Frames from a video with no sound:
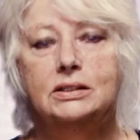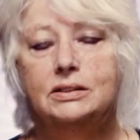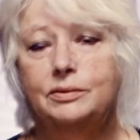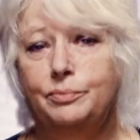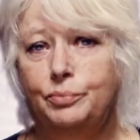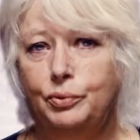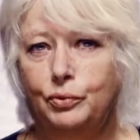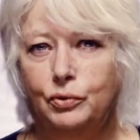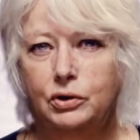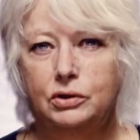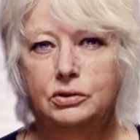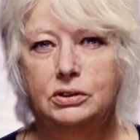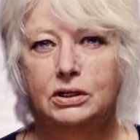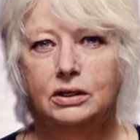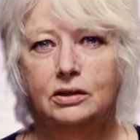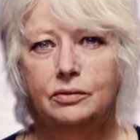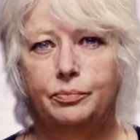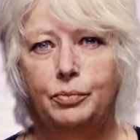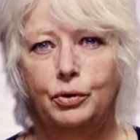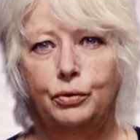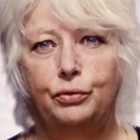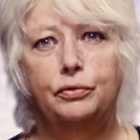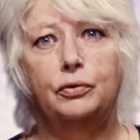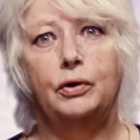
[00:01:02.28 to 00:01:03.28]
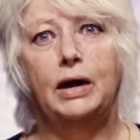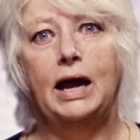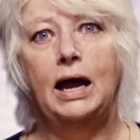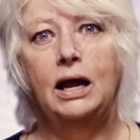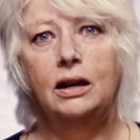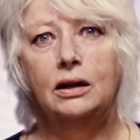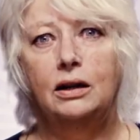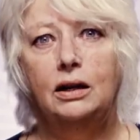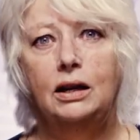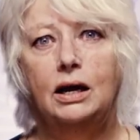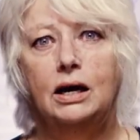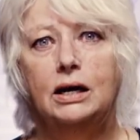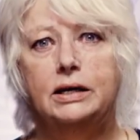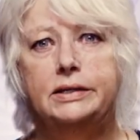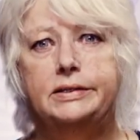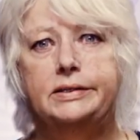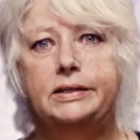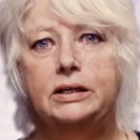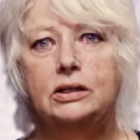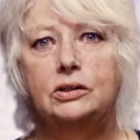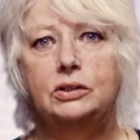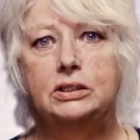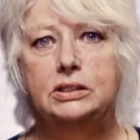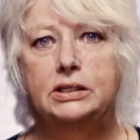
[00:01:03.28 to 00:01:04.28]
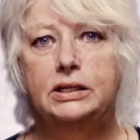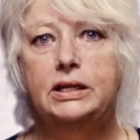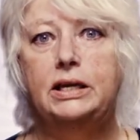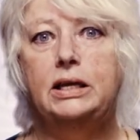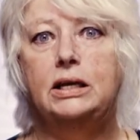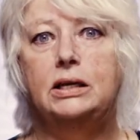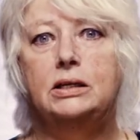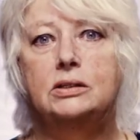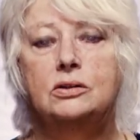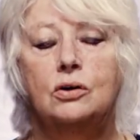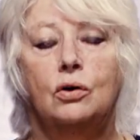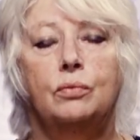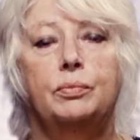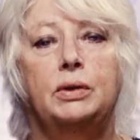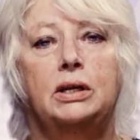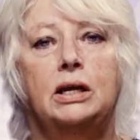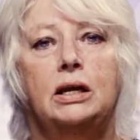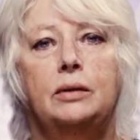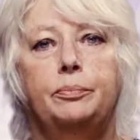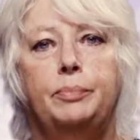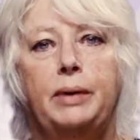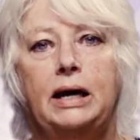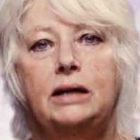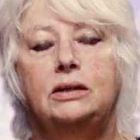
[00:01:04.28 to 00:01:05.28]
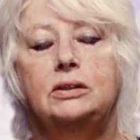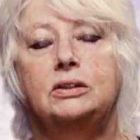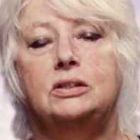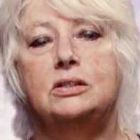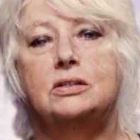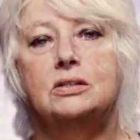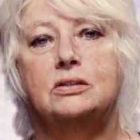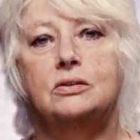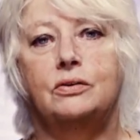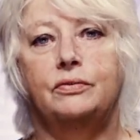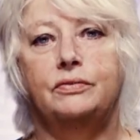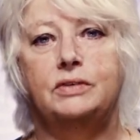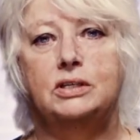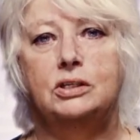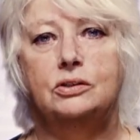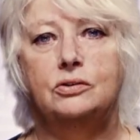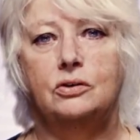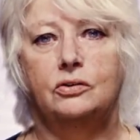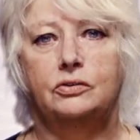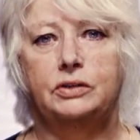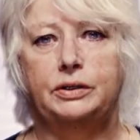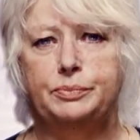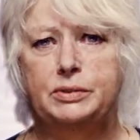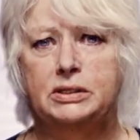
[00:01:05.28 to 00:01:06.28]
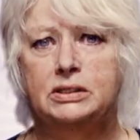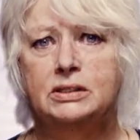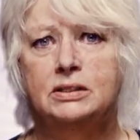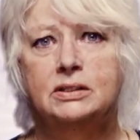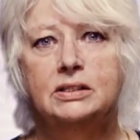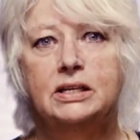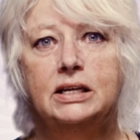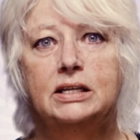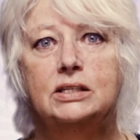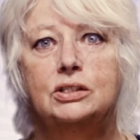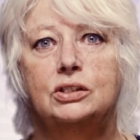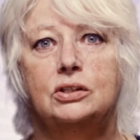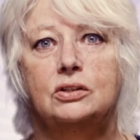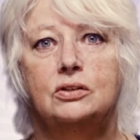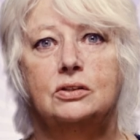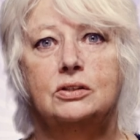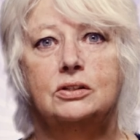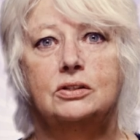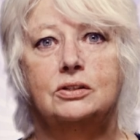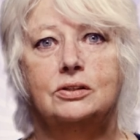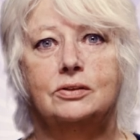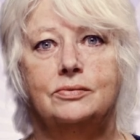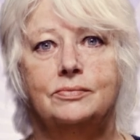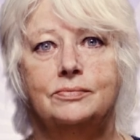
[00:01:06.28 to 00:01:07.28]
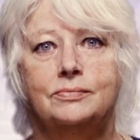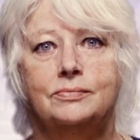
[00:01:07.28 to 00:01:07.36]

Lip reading: is important both to analyze and critique dominant patterns of visual representations,